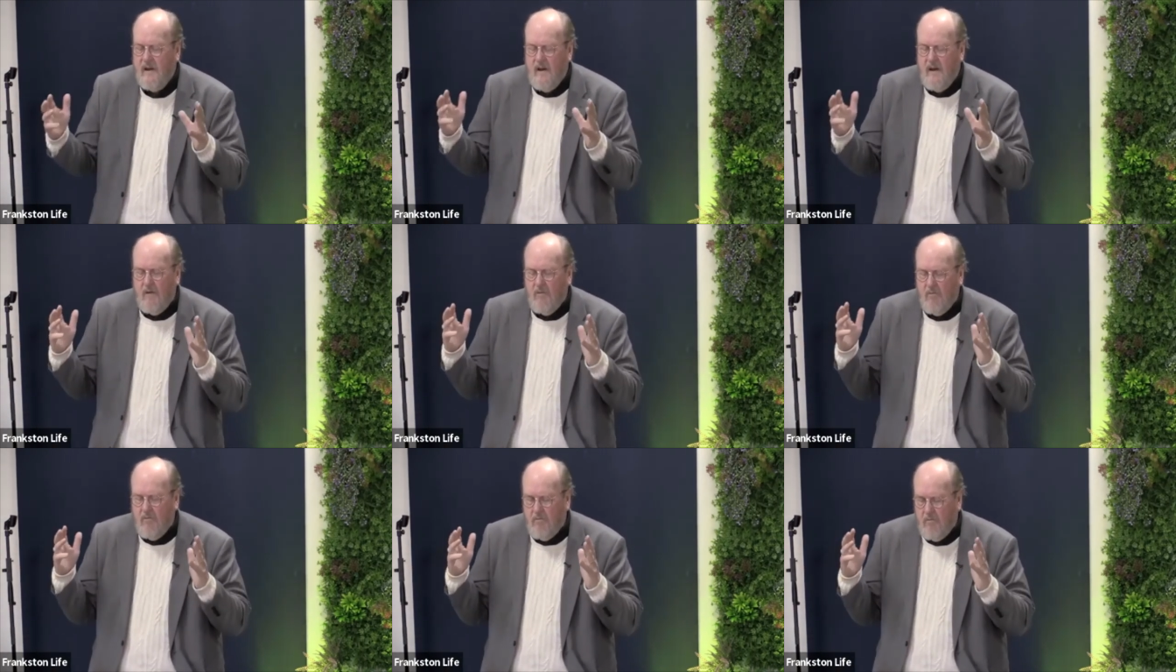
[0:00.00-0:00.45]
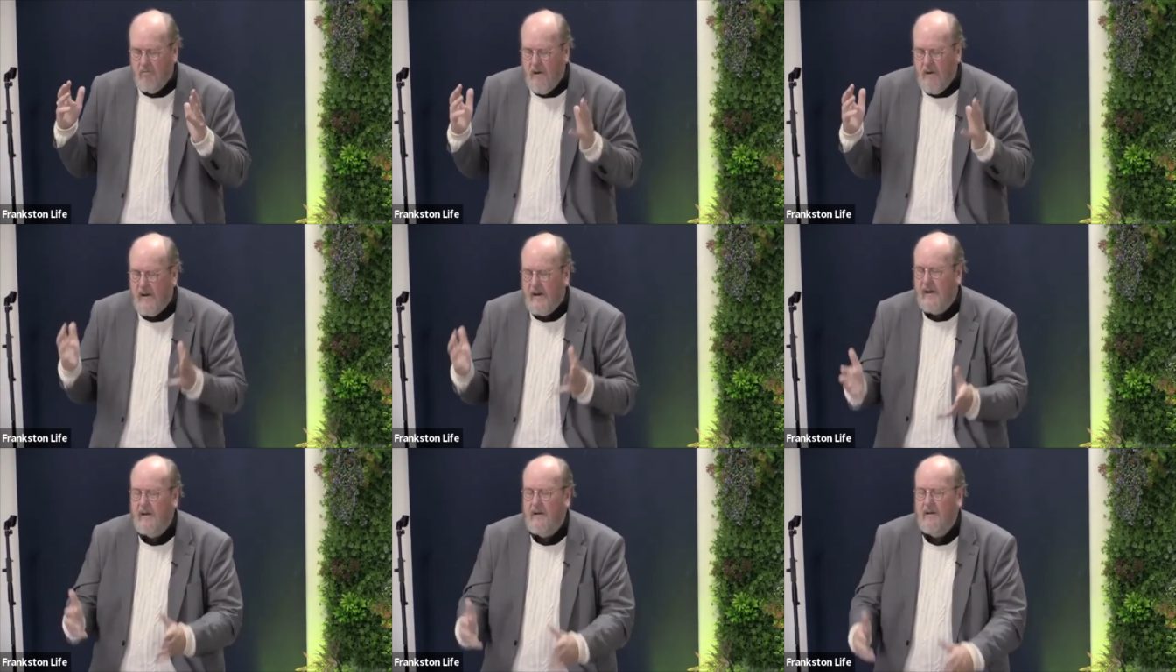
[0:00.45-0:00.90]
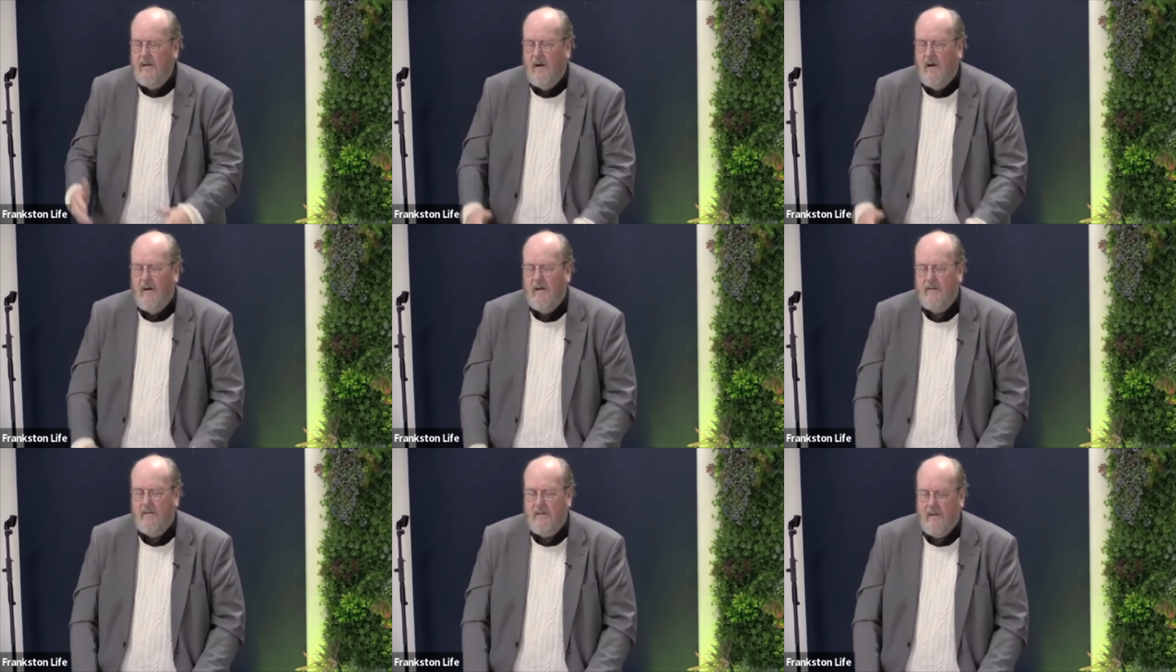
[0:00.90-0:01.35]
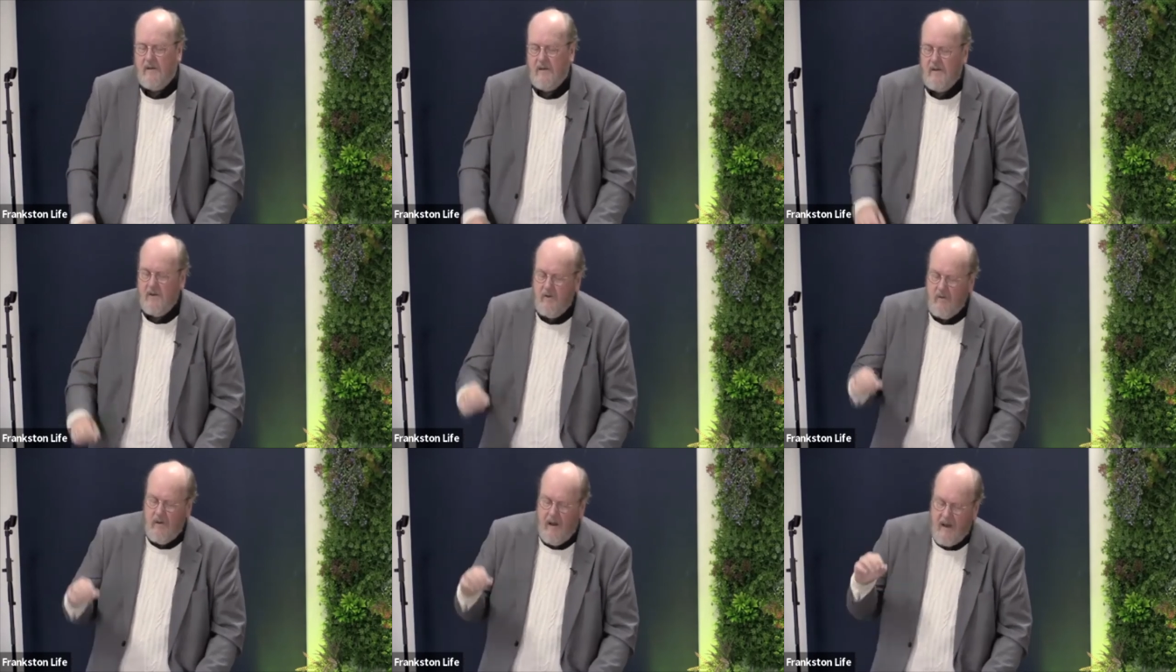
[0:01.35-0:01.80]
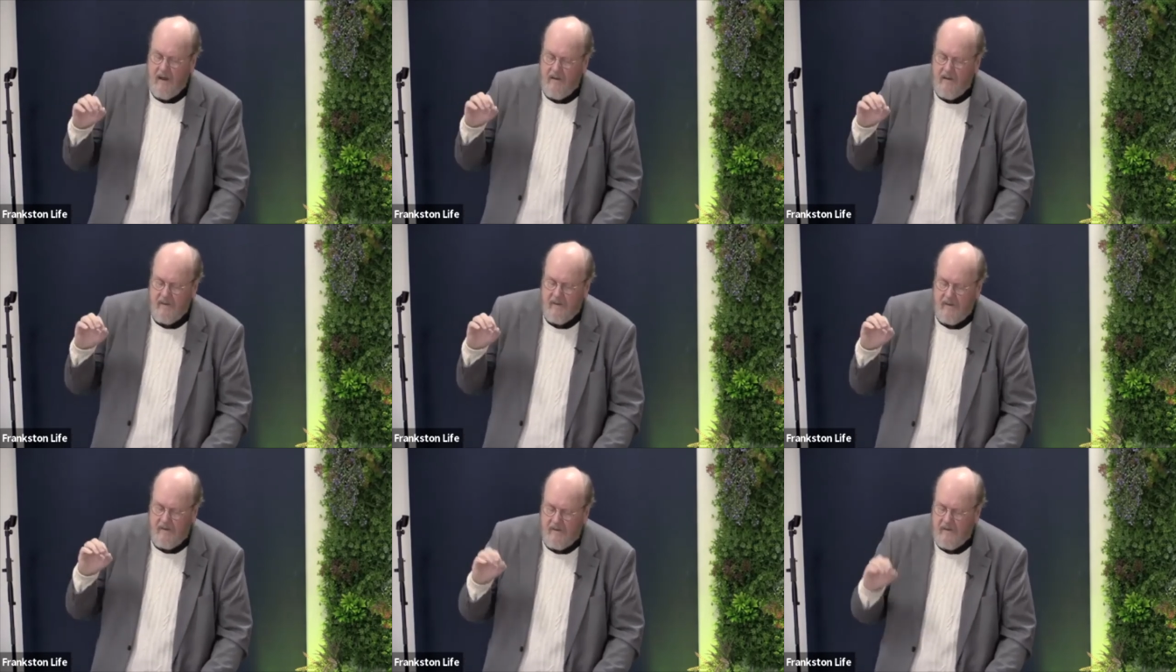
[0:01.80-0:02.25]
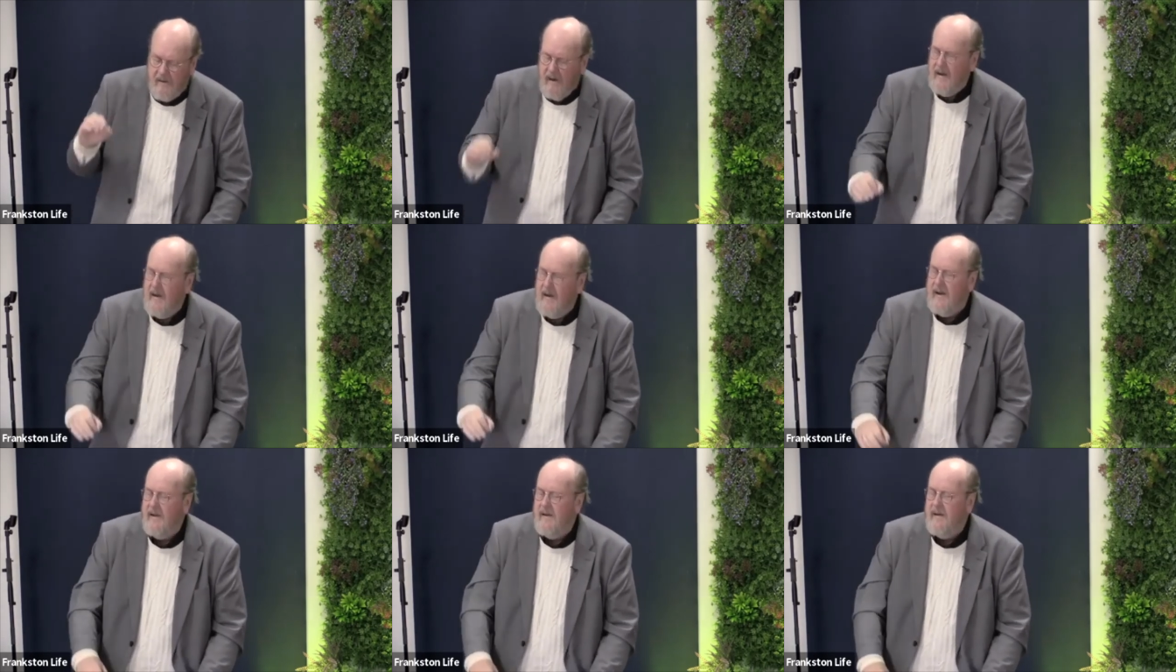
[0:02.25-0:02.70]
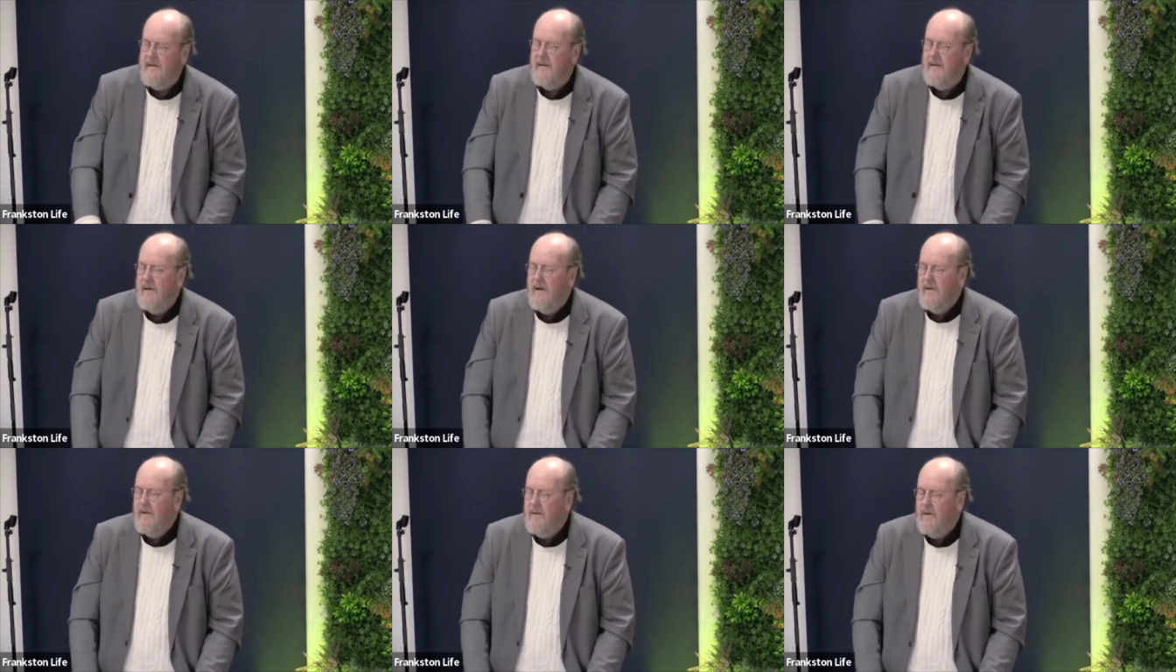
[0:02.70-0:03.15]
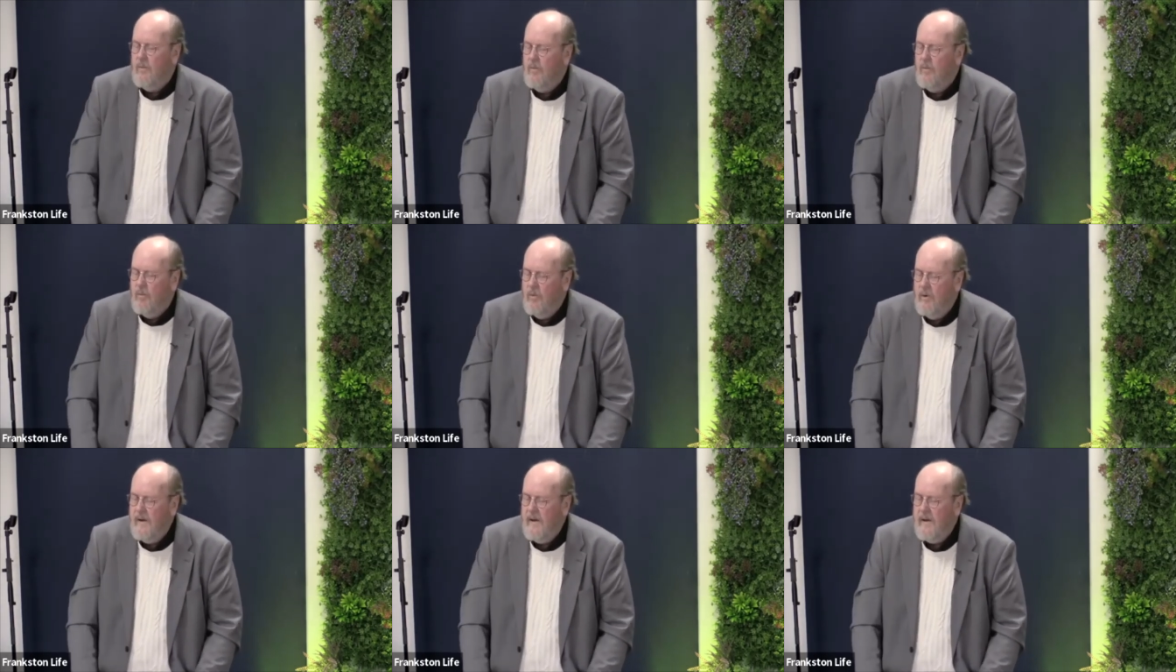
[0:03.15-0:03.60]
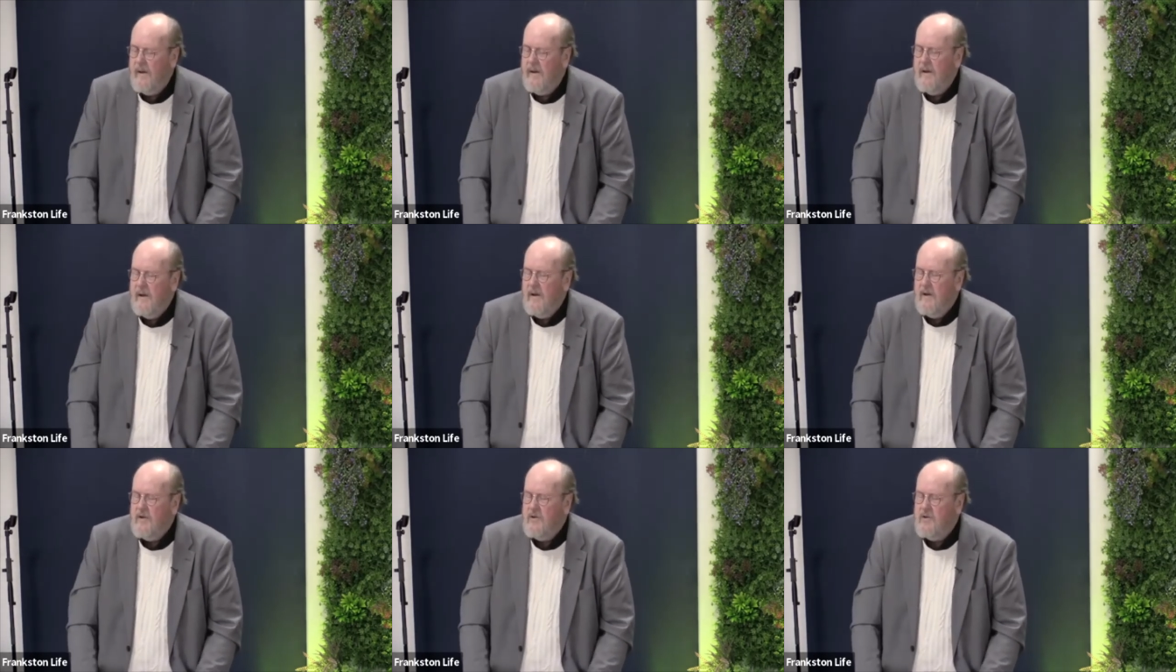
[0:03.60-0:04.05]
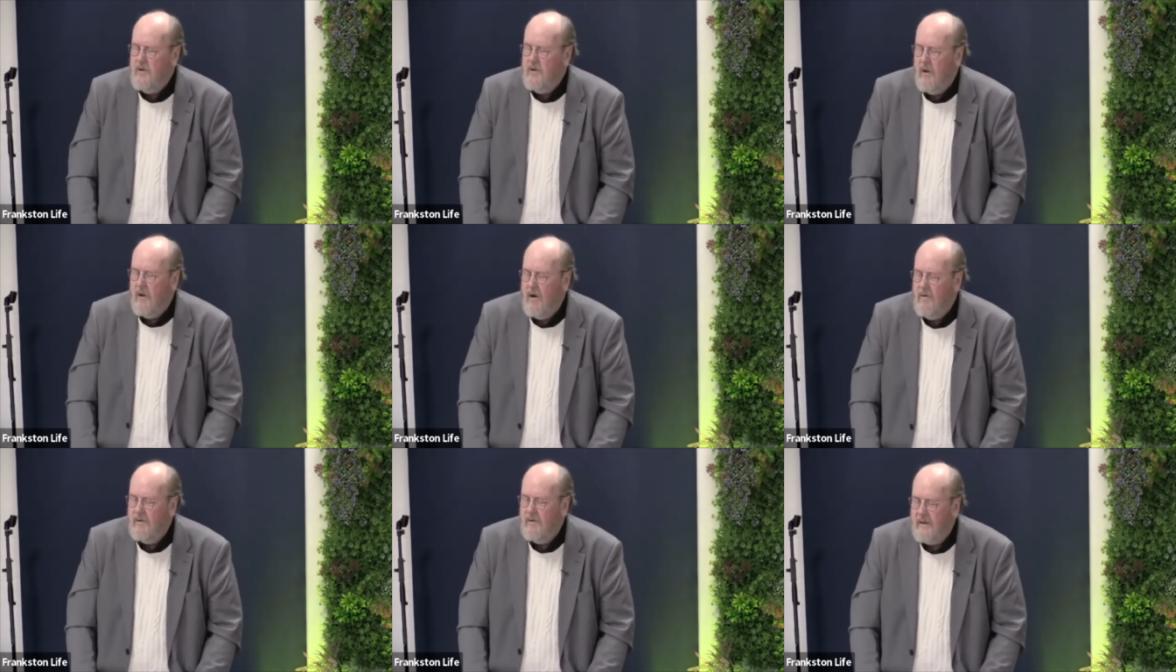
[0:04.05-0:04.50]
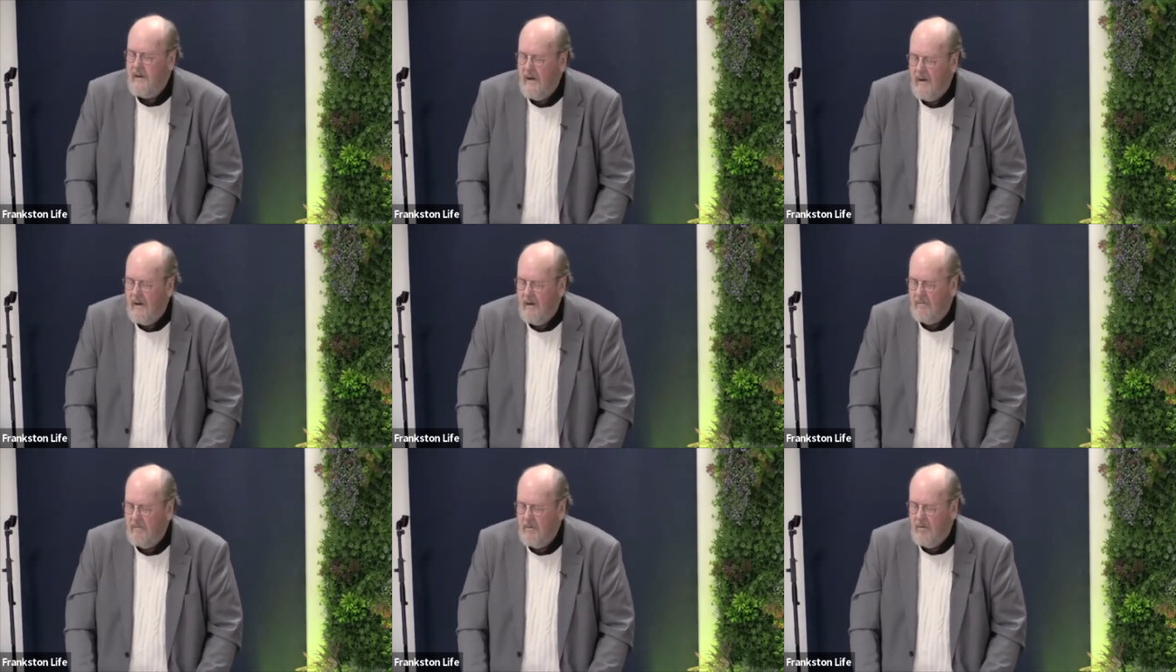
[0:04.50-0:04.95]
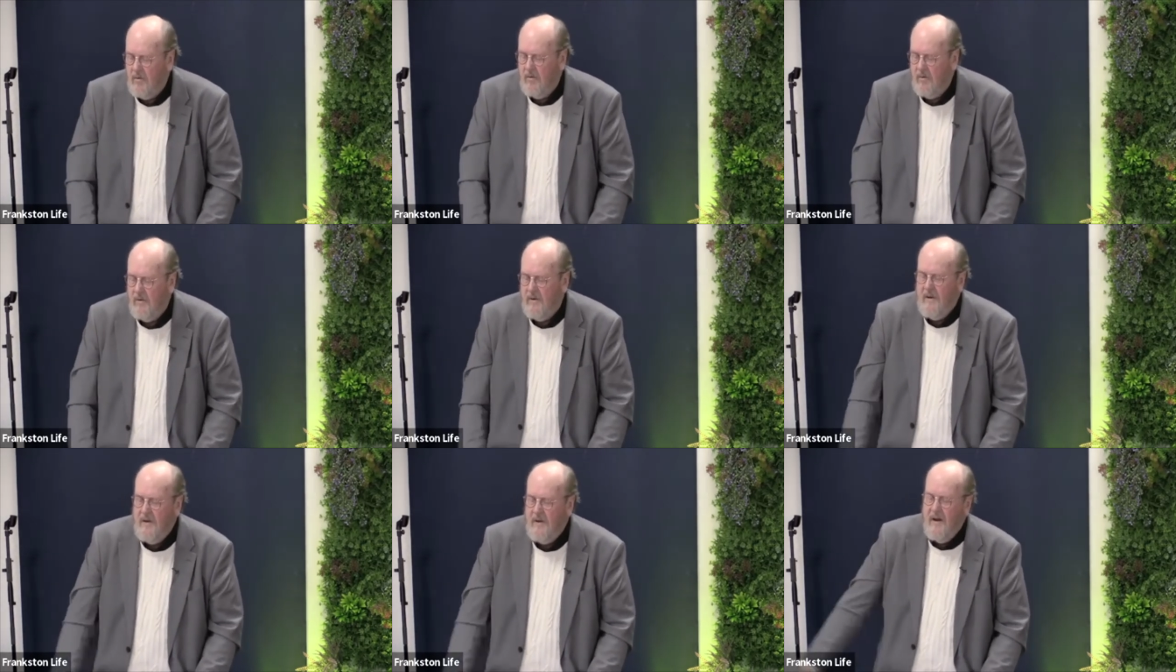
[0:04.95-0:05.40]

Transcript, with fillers: recognize that you have ordained that we should overcome, Lord.